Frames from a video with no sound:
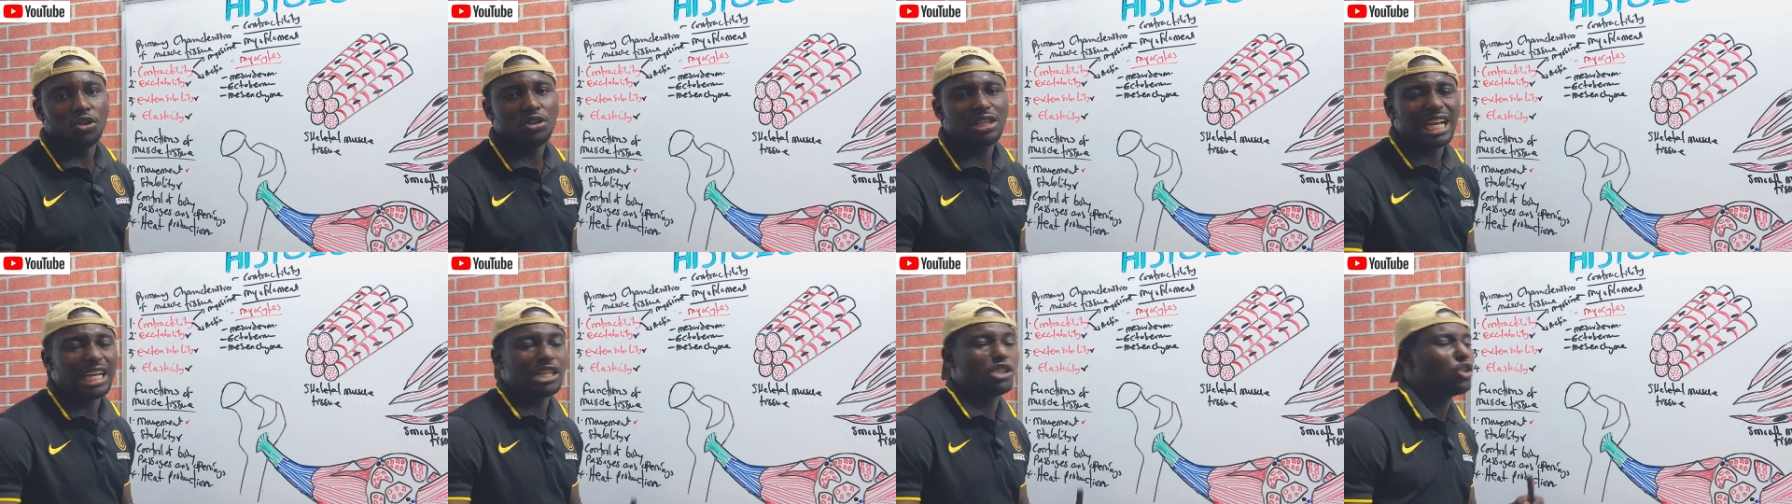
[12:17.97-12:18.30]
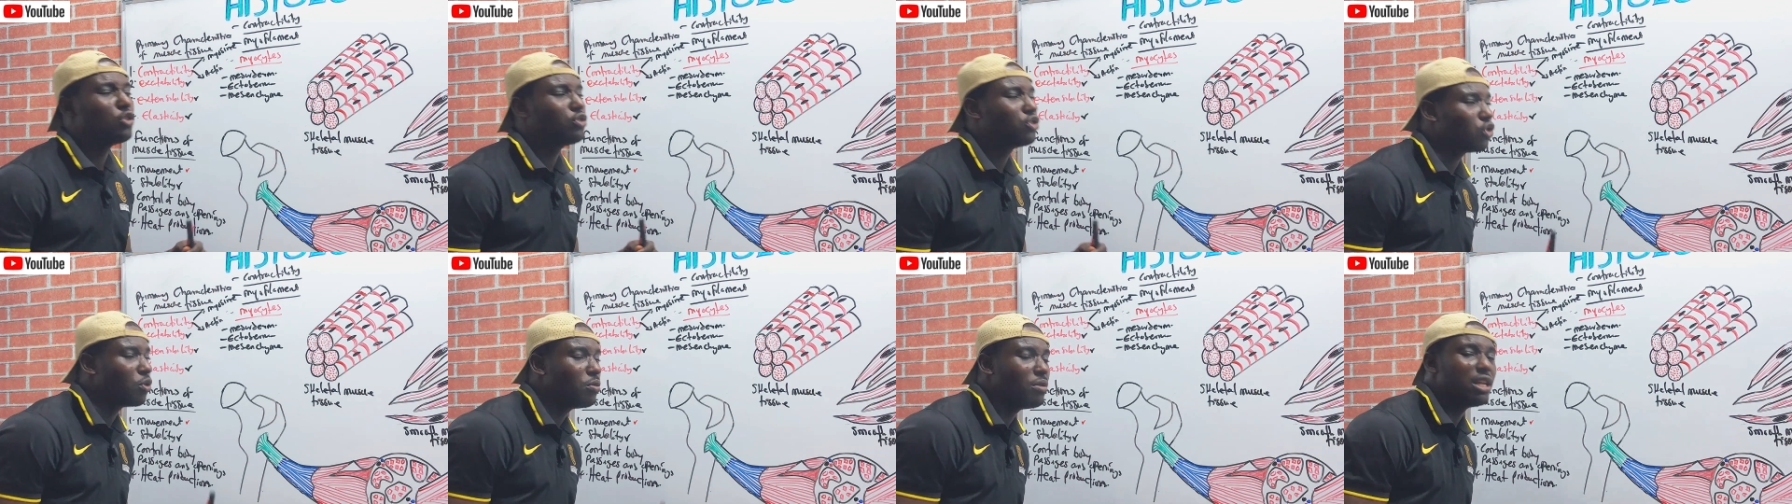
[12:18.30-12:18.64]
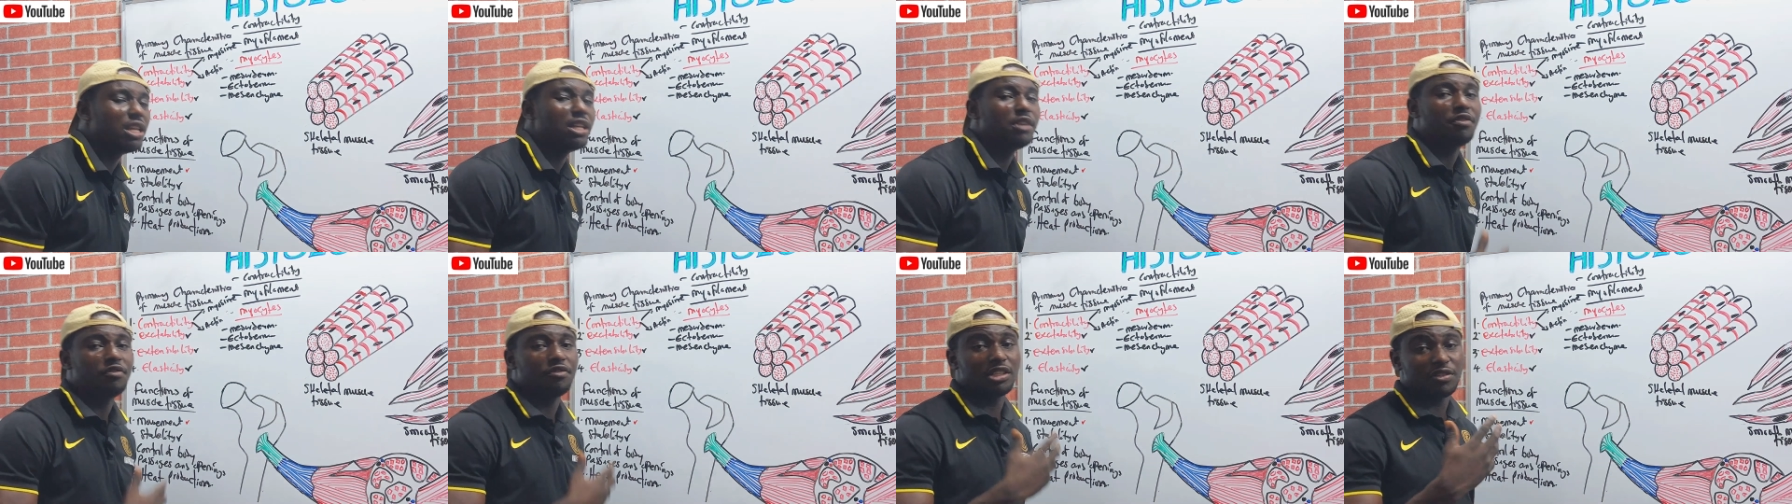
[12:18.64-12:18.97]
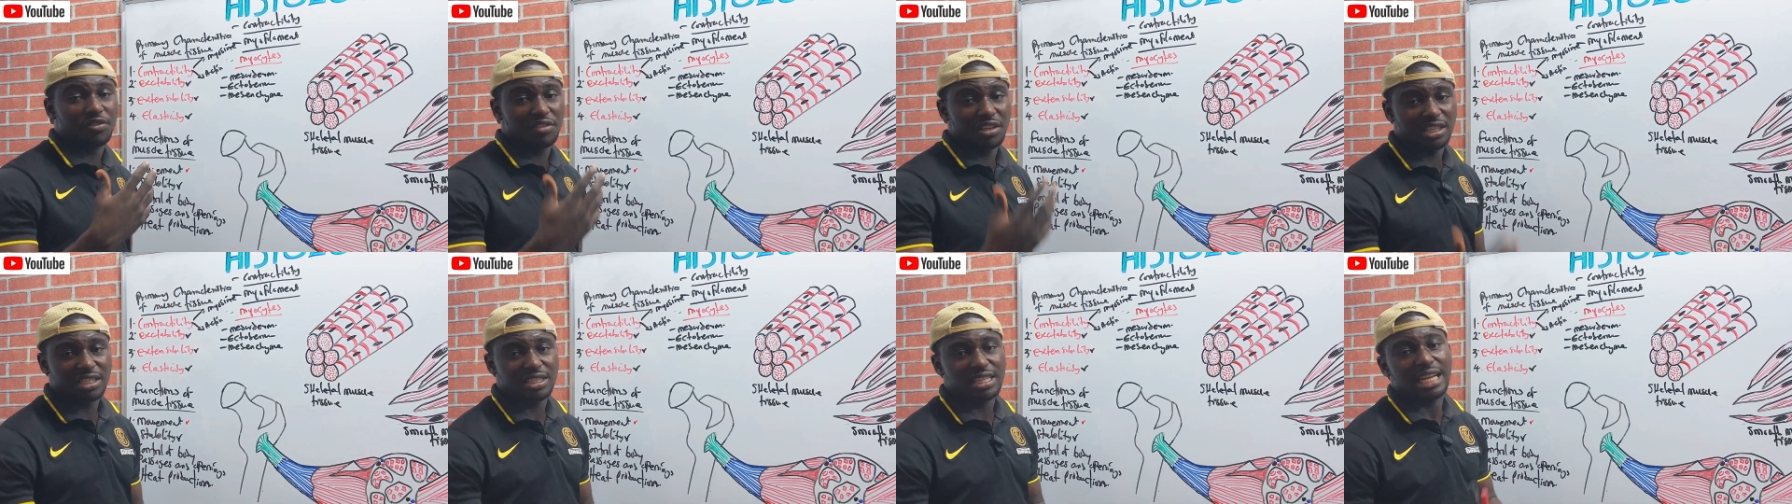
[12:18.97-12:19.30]
there's so many
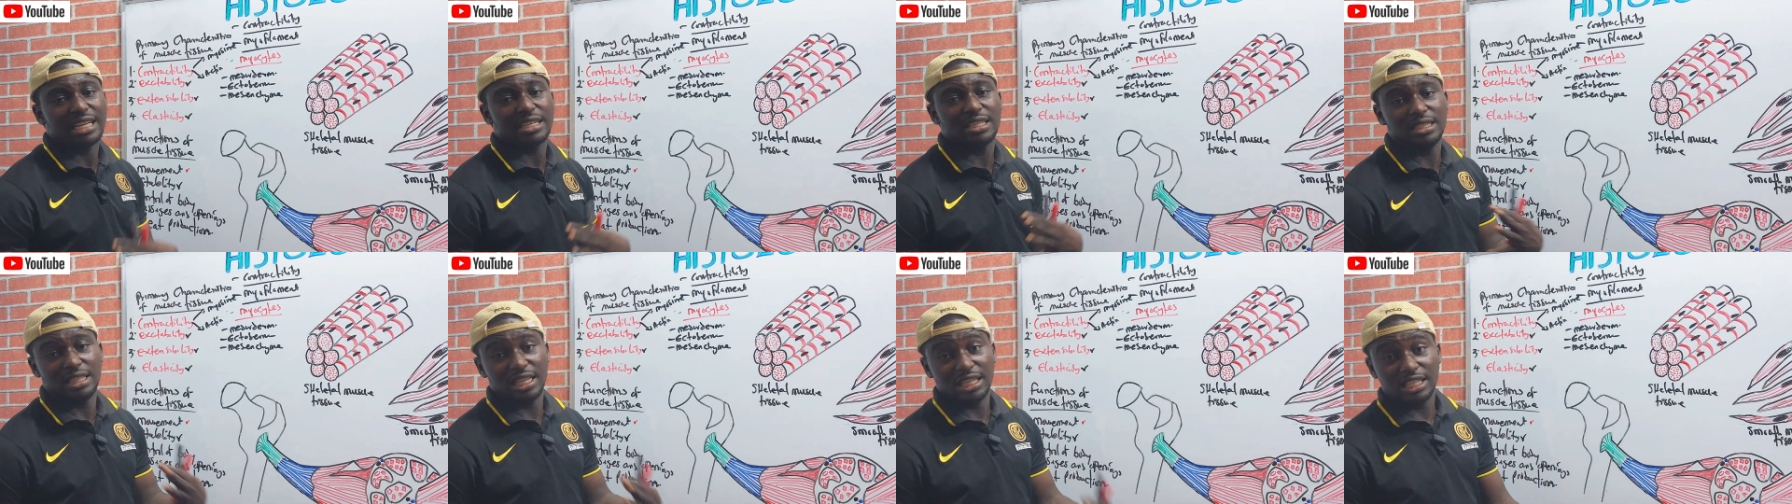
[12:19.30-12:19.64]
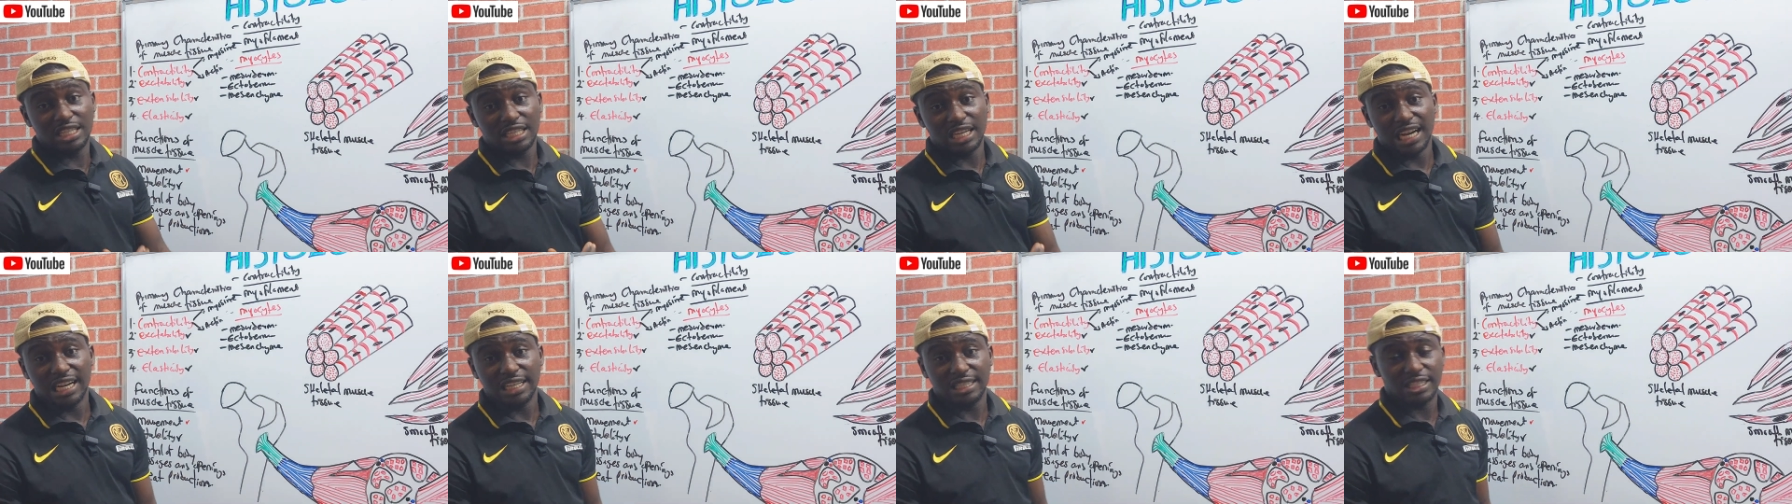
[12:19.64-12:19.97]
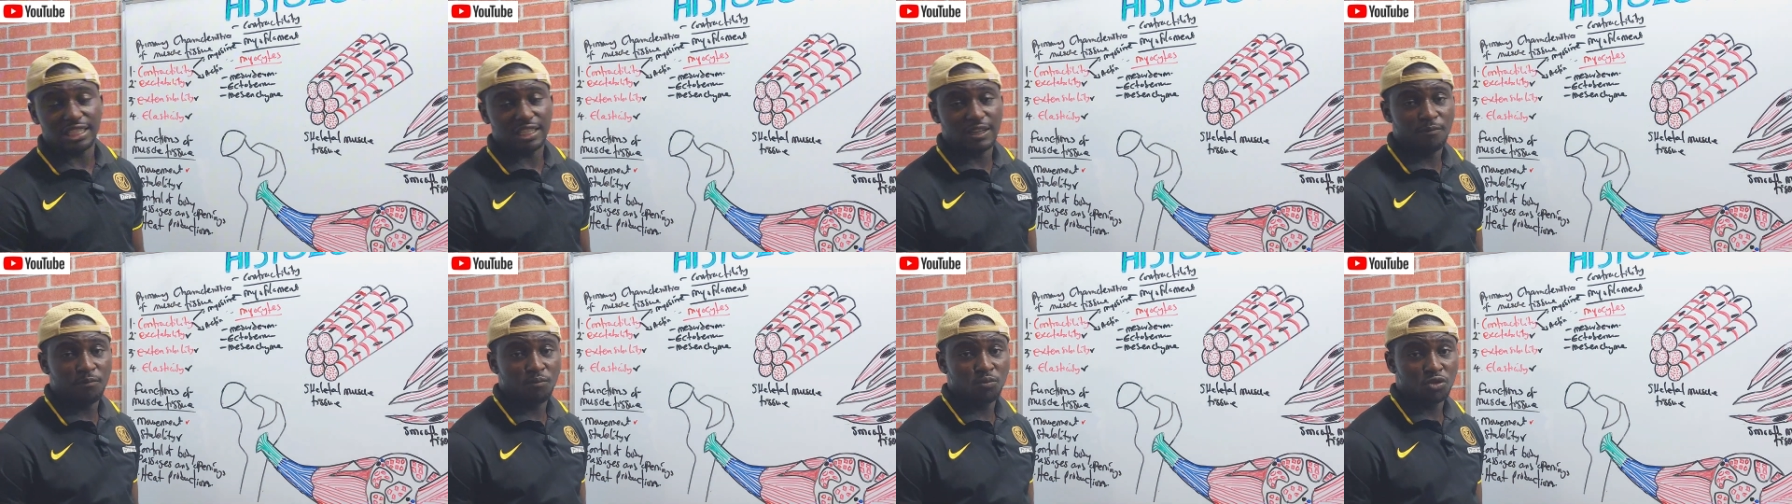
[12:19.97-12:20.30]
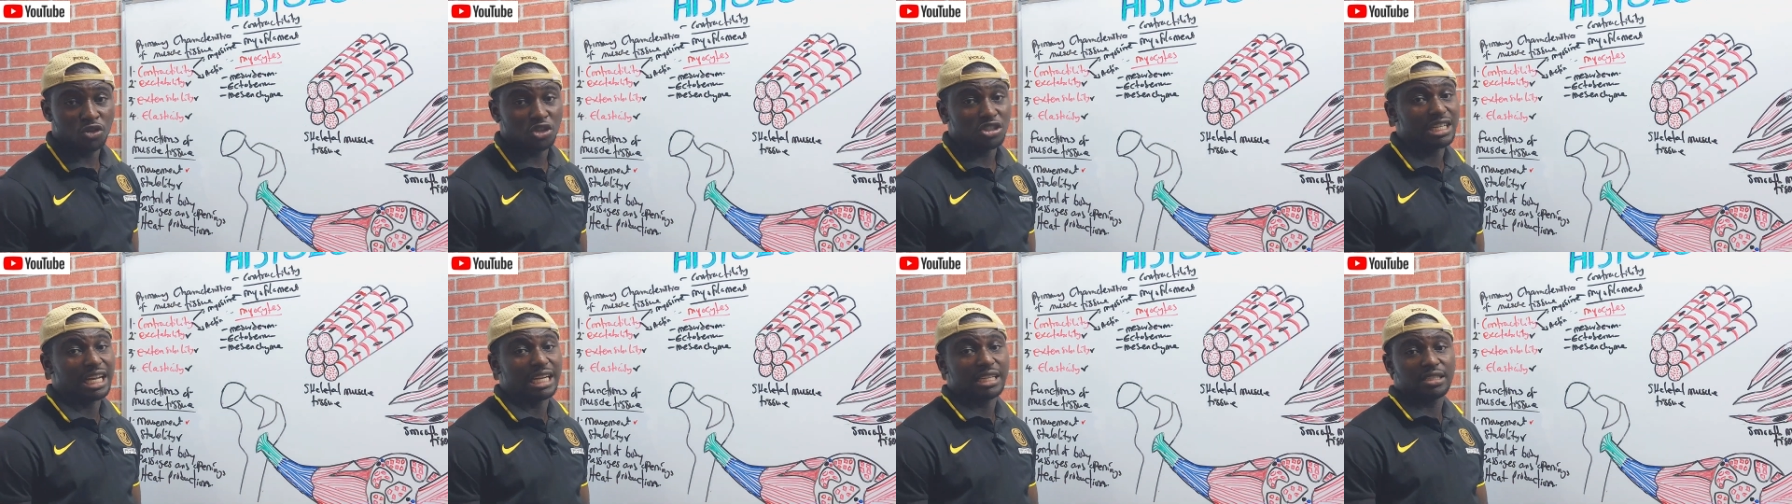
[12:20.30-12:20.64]
sphincters in the GIT,
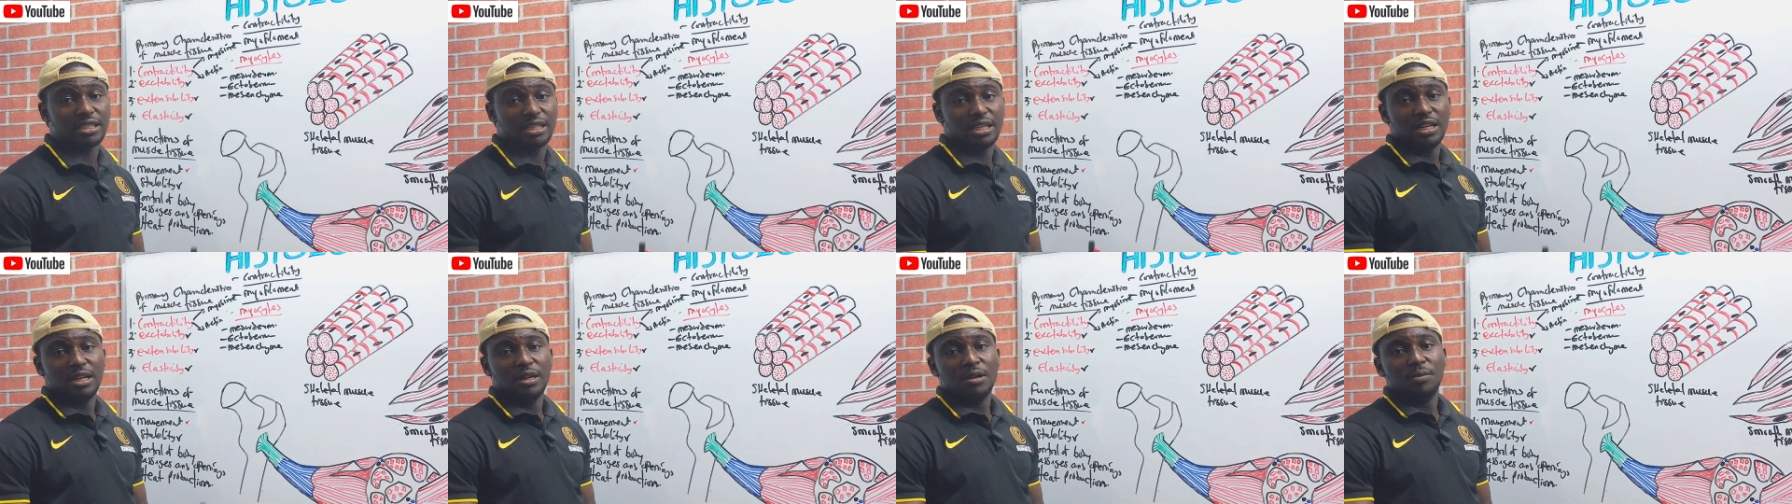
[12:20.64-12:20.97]
such as